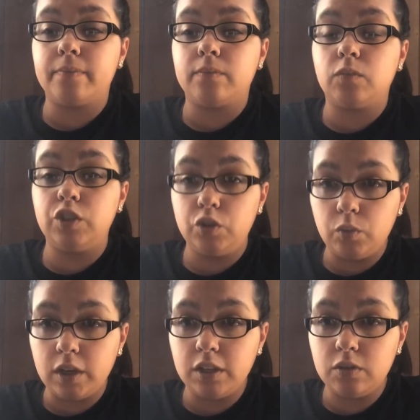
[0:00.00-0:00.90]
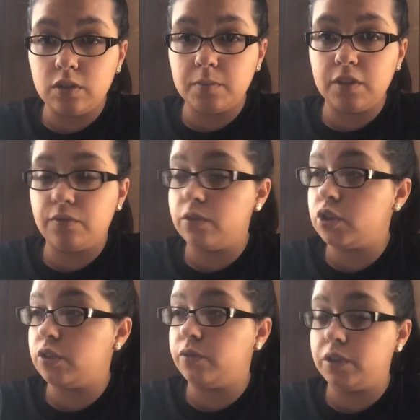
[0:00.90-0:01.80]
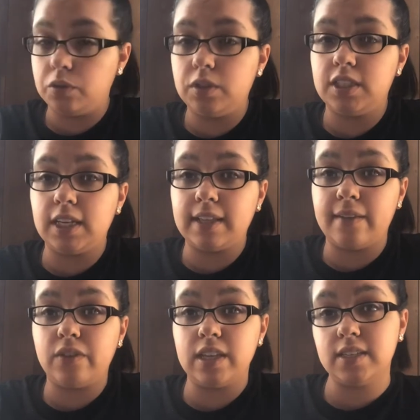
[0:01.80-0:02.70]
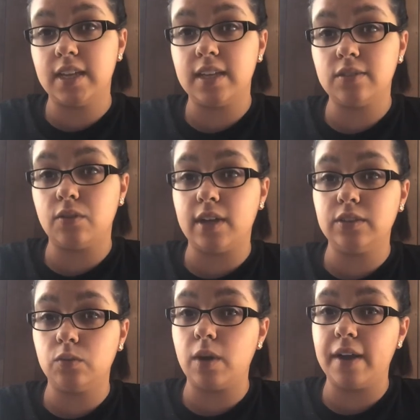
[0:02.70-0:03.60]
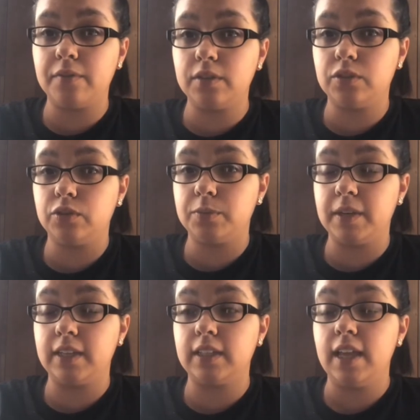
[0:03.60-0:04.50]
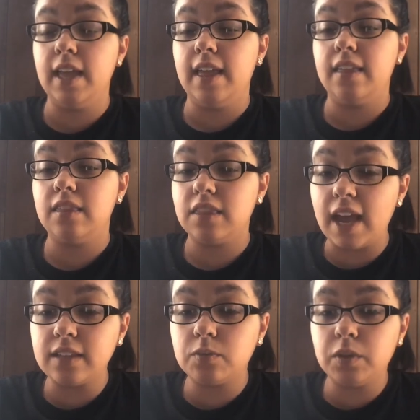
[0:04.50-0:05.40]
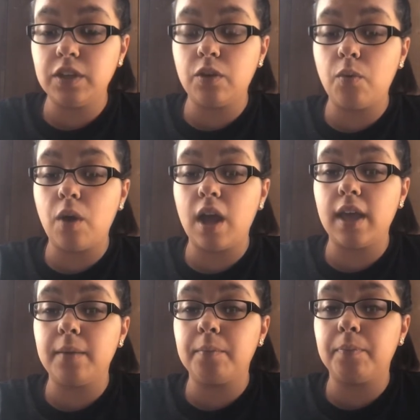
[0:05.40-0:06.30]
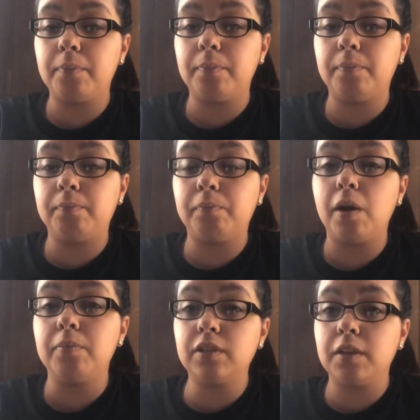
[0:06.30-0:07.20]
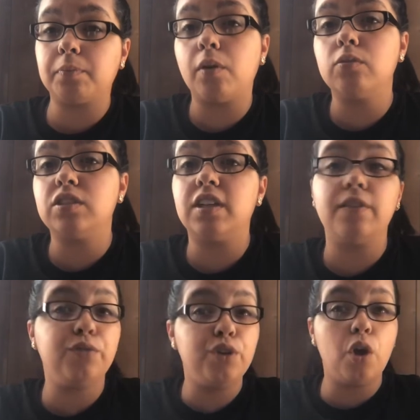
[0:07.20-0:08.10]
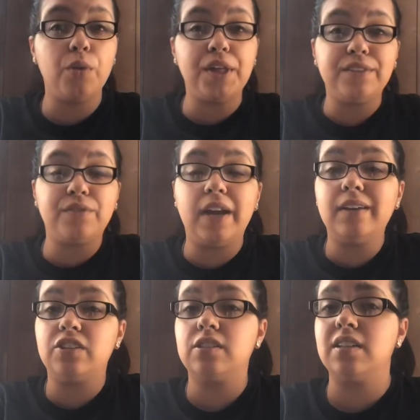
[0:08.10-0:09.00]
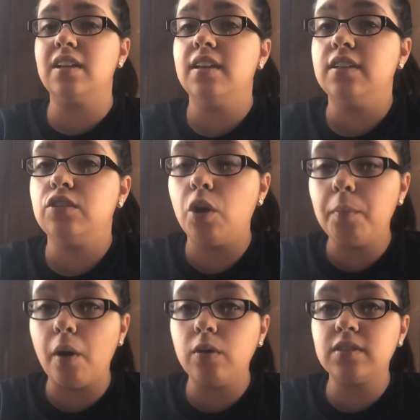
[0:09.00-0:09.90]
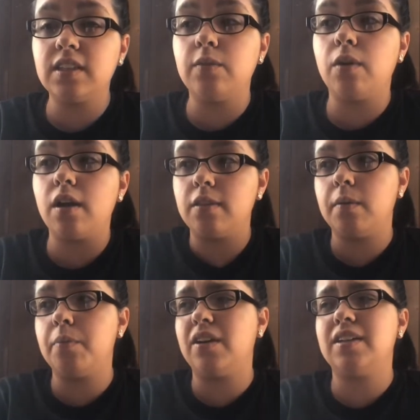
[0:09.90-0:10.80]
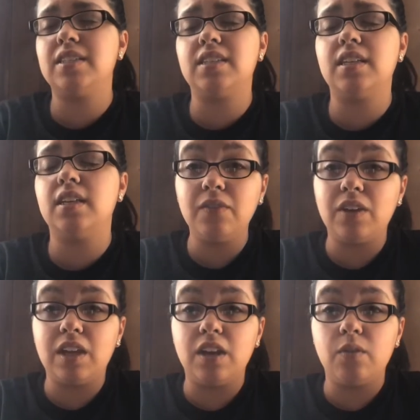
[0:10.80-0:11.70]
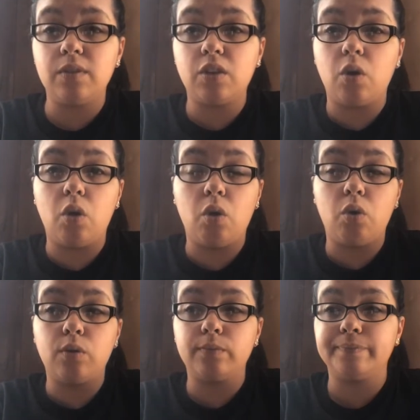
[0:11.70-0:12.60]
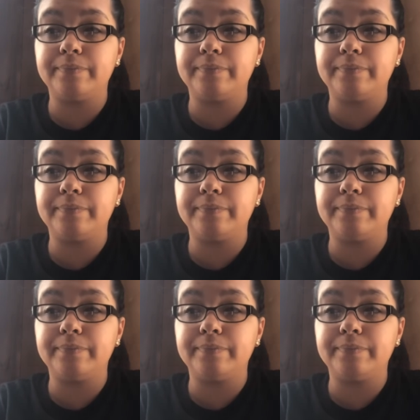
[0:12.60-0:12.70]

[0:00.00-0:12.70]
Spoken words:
We do want to use him in the future if we do decide to have kids again, so I do want everyone to respect that we don't want him publicly posted. If you know, that's fine. Just don't post it where other people are going to see. We're here with the whole